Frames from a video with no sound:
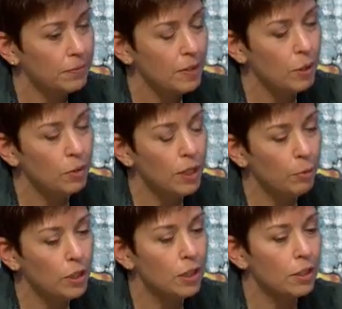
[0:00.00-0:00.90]
Well, then
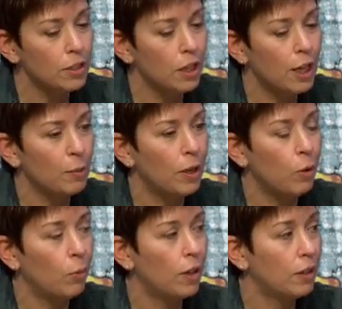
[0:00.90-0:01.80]
we start to talk
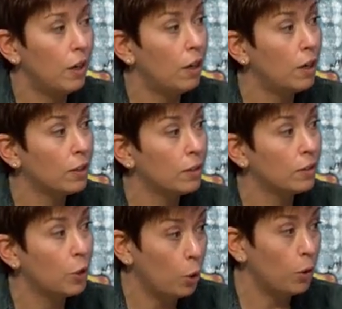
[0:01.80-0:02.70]
about what are
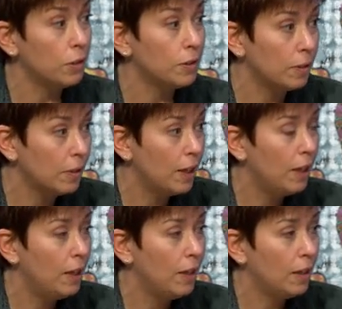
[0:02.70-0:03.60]
goals.
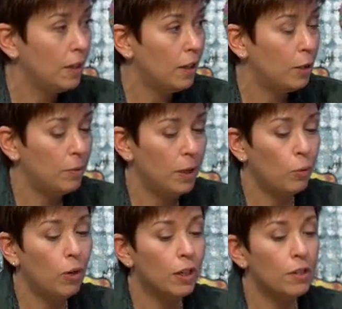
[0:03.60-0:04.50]
And
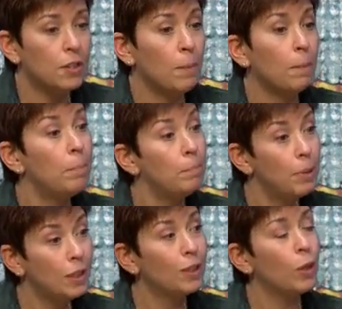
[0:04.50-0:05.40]
what are some
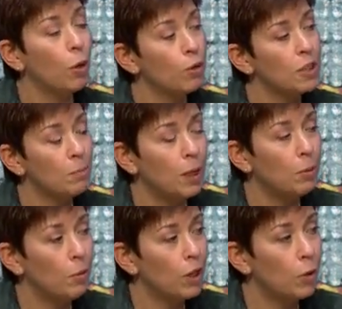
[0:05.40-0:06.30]
big goals that
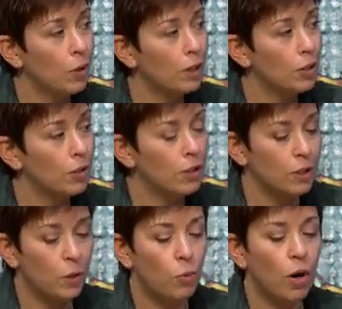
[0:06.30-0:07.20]
people want to work towards?
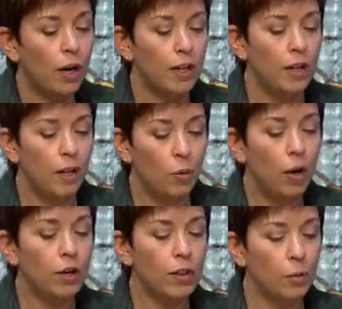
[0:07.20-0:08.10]
Why
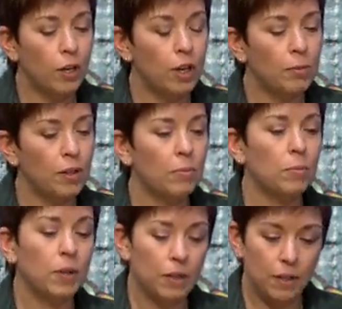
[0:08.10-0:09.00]
are they working with?
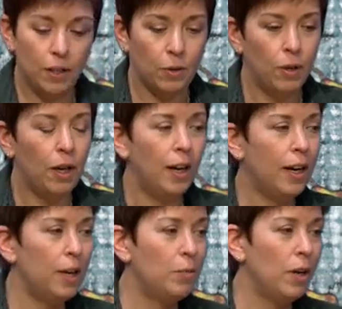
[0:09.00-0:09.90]

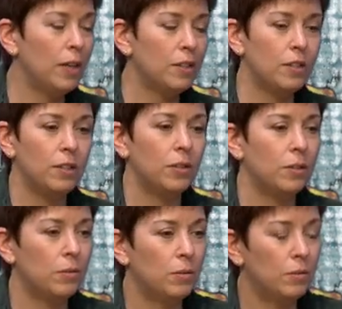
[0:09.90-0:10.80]
I want
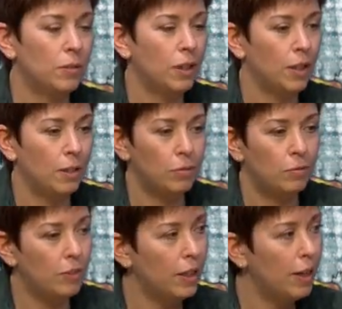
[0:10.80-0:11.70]
to,
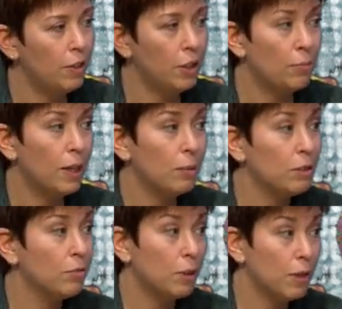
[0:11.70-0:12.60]
feel healthier and be able
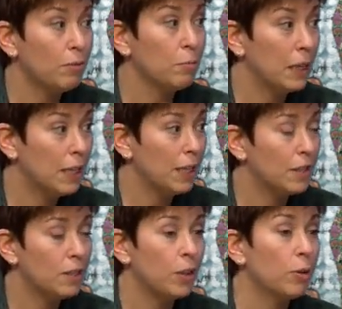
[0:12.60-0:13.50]
to run around with my
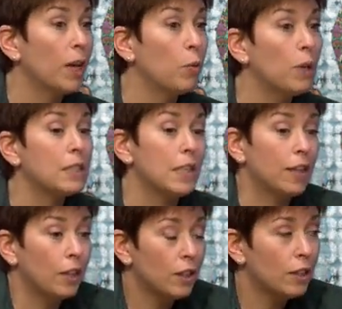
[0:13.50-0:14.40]
kids. Okay, mm-hmm. what does
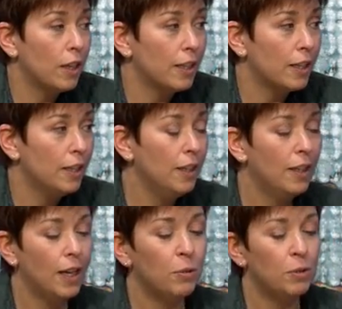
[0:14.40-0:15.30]
that look like?
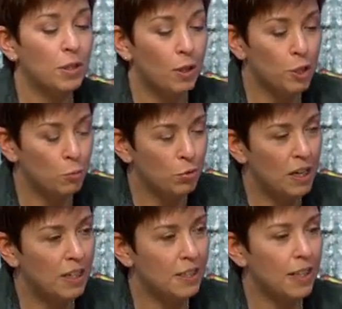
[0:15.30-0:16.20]
and we'll start to
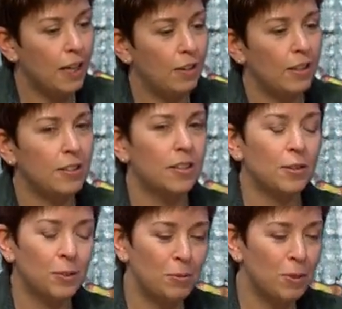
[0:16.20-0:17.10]
break it down
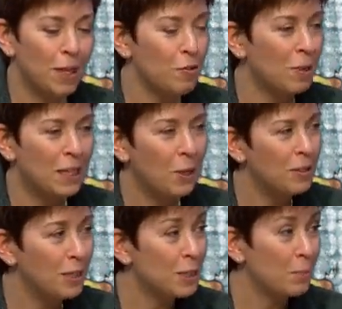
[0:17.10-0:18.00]
into what everybody
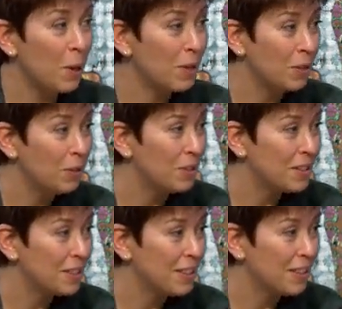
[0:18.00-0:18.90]
knows as SMART
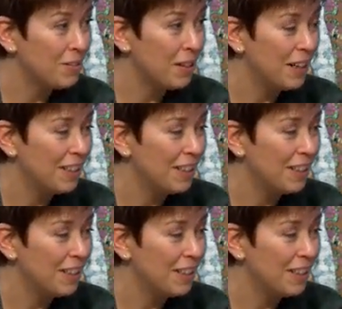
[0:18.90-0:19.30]
goals, right?